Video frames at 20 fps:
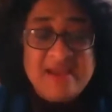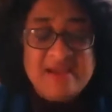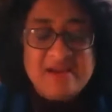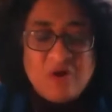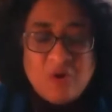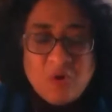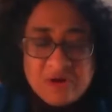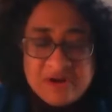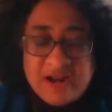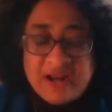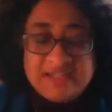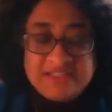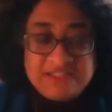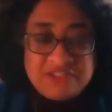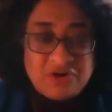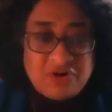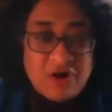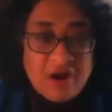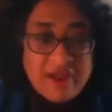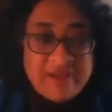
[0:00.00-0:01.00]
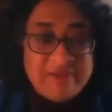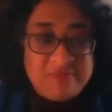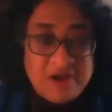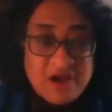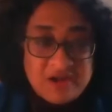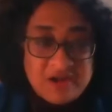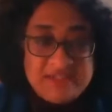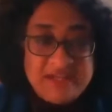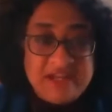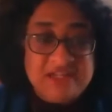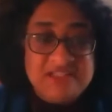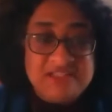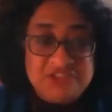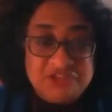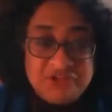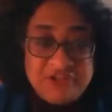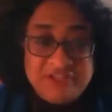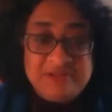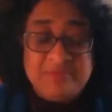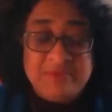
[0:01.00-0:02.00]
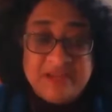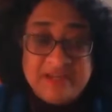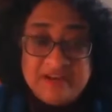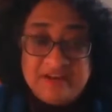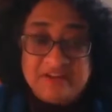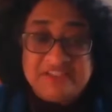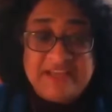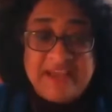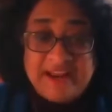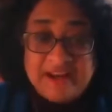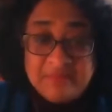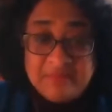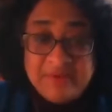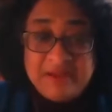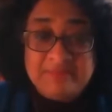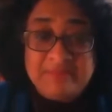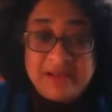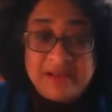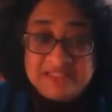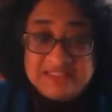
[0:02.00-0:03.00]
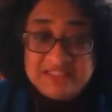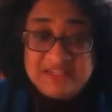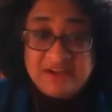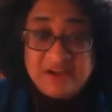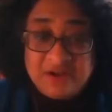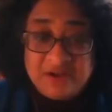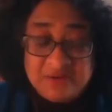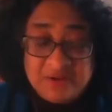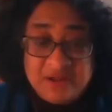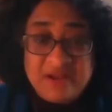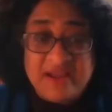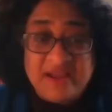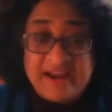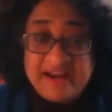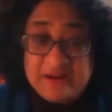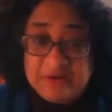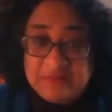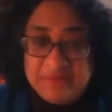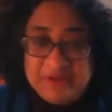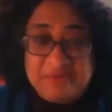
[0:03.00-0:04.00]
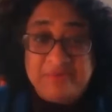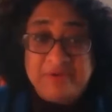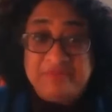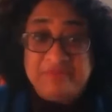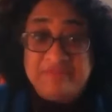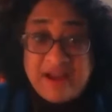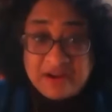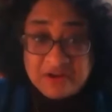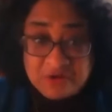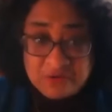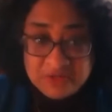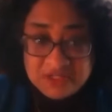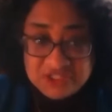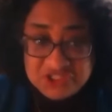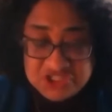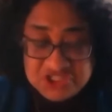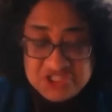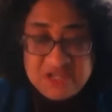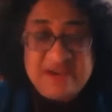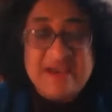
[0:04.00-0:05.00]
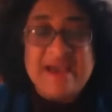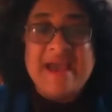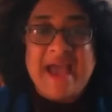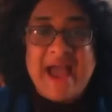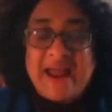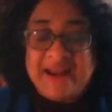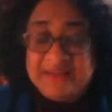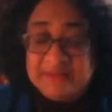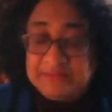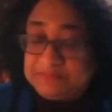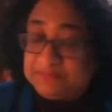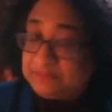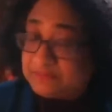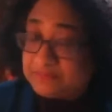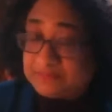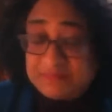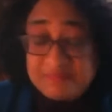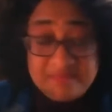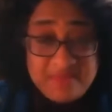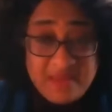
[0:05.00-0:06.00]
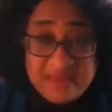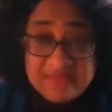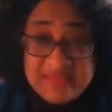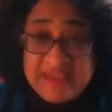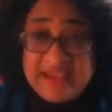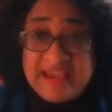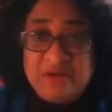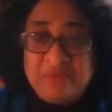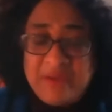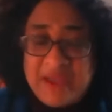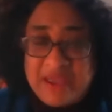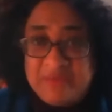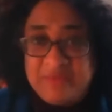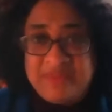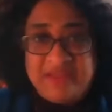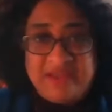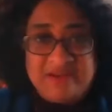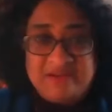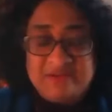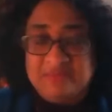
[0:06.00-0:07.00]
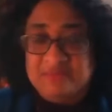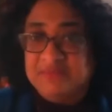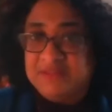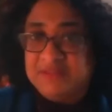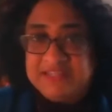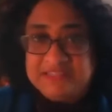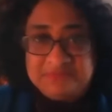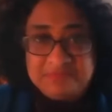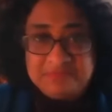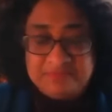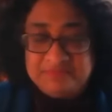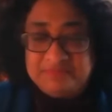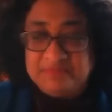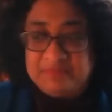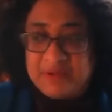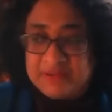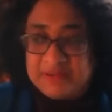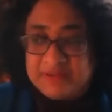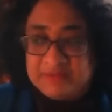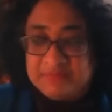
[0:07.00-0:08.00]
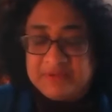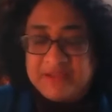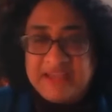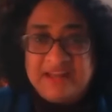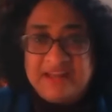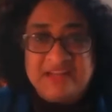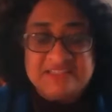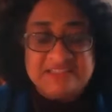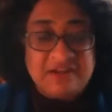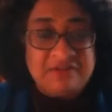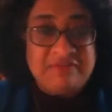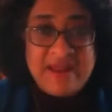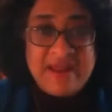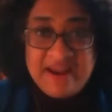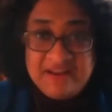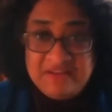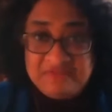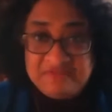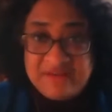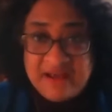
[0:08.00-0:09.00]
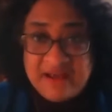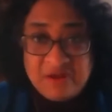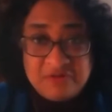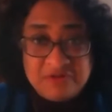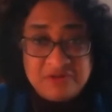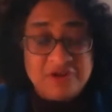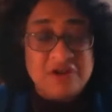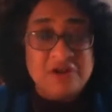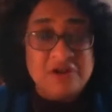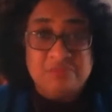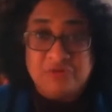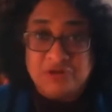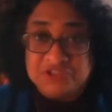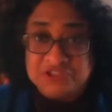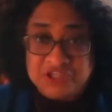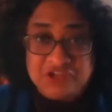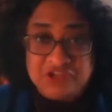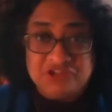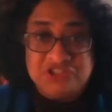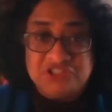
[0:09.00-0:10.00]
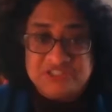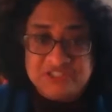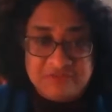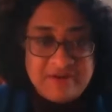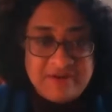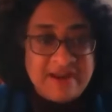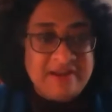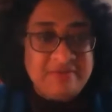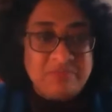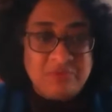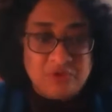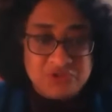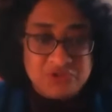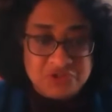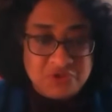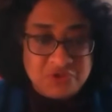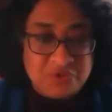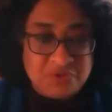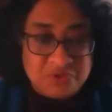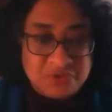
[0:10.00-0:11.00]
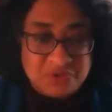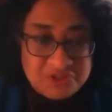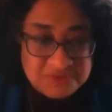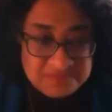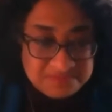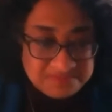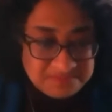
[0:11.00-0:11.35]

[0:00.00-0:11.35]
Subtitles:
Organized crime cartels treat the media as the enemy in Mexico, an enemy to be vanquished, and they get away with it. The killers are rarely found, prosecutions are rarely brought to court.